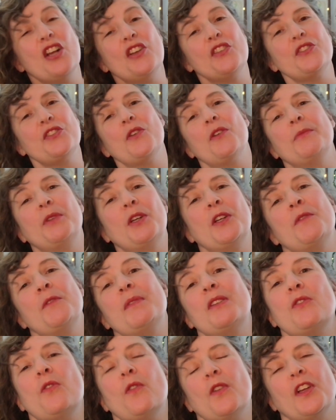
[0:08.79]
So I'm going to
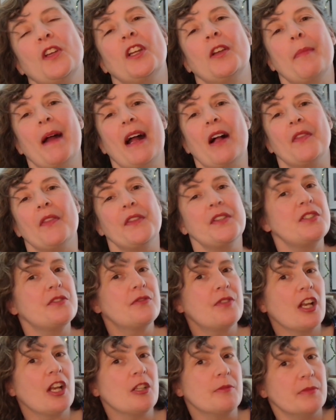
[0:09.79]
be talking about the
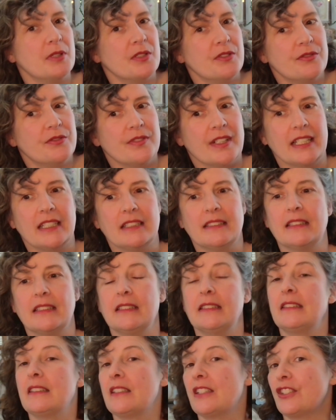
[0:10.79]
development
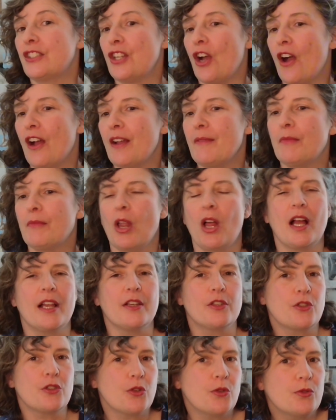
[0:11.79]
phases, the
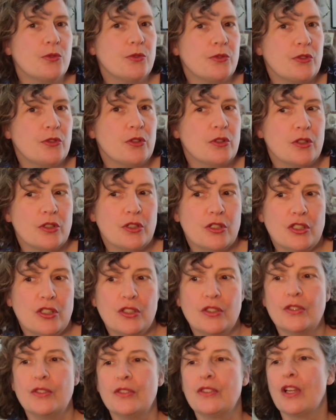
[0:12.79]
timeline, tools you can
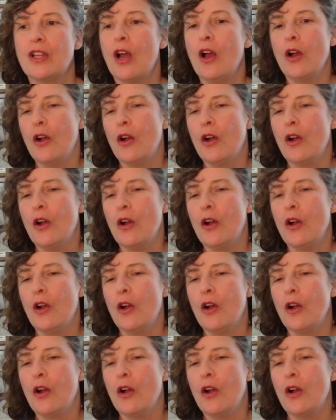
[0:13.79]
use,